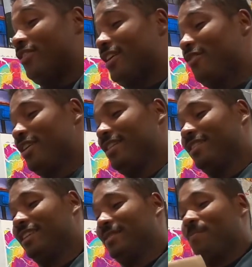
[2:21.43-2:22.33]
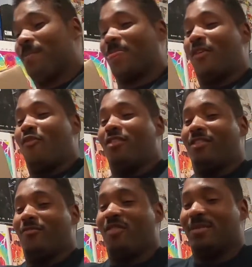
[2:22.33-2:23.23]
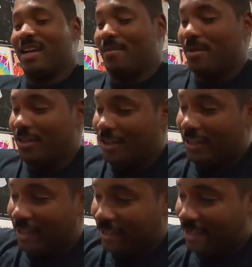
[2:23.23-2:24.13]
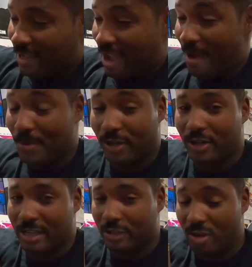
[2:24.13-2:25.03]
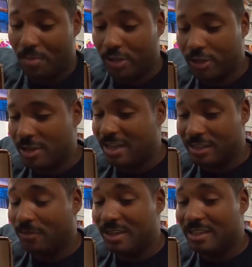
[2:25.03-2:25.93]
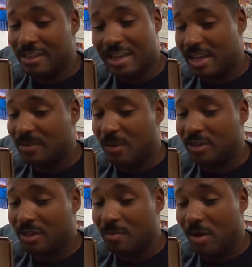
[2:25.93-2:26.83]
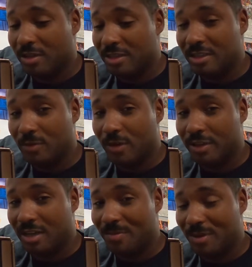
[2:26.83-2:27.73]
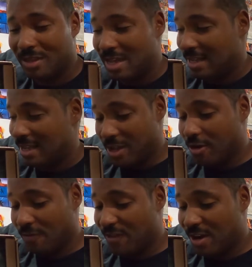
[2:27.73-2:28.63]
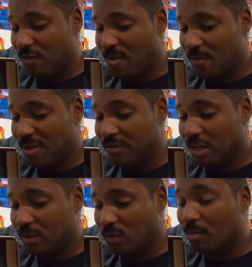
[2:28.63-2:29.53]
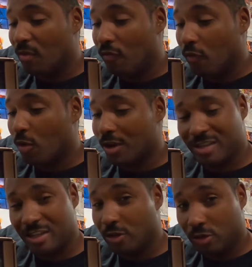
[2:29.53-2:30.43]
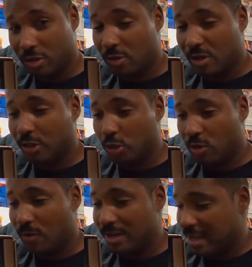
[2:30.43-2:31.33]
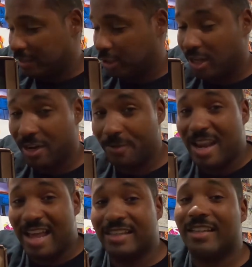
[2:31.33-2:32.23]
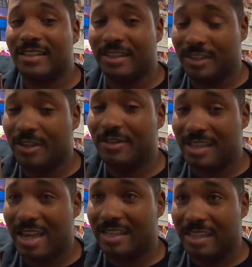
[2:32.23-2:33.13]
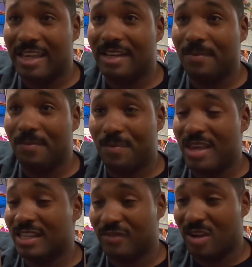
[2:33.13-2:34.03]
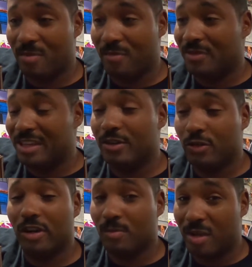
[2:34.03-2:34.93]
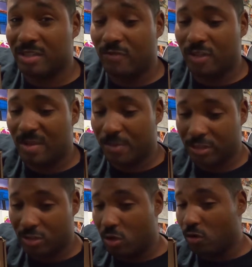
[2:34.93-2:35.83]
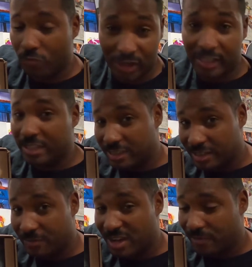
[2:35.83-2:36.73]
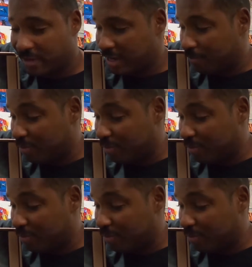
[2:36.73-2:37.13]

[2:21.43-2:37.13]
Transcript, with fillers: Okay, hold on. Just one more time. Look at this. I'm pretty okay. So I'm pretty sure you guys already seen like Xbox unboxings and whatnot, but like here on Fighting Wombat, we've done one before. It's like a little, a quick short one. And Jelani already has his Series X and PS5, but we didn't do an unboxing for that because the whole freaking distance that we have right now.